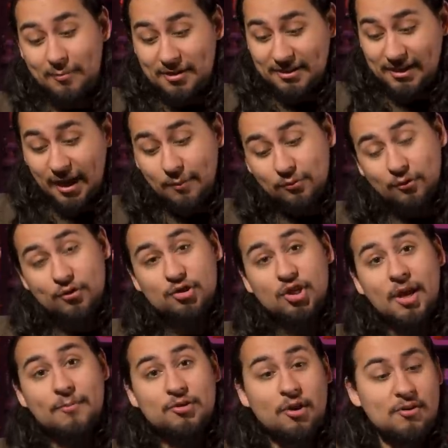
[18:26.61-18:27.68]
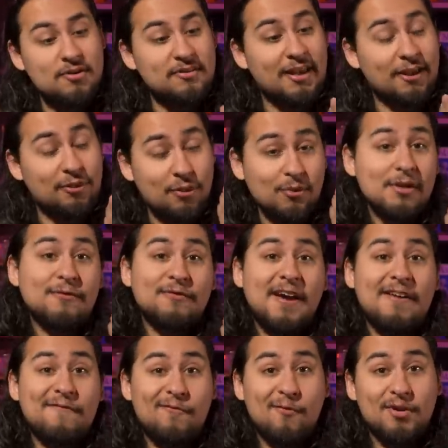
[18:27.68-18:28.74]
I mean, Games Workshop charges like
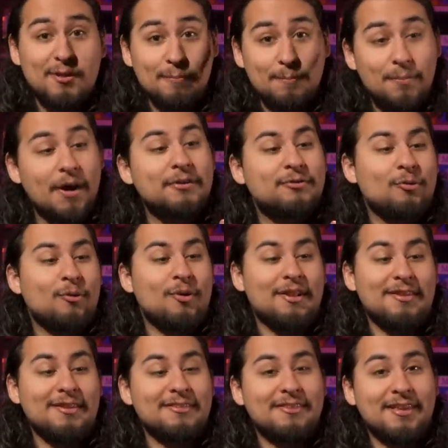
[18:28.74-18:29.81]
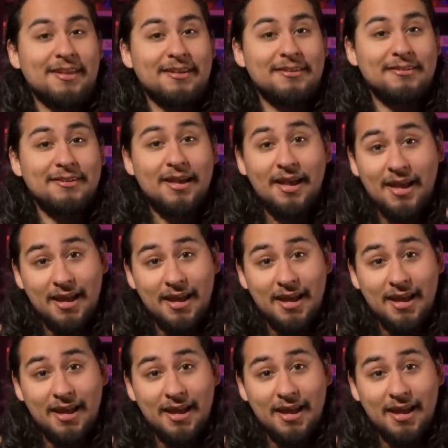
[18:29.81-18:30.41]
35, 40 bucks for one of these things.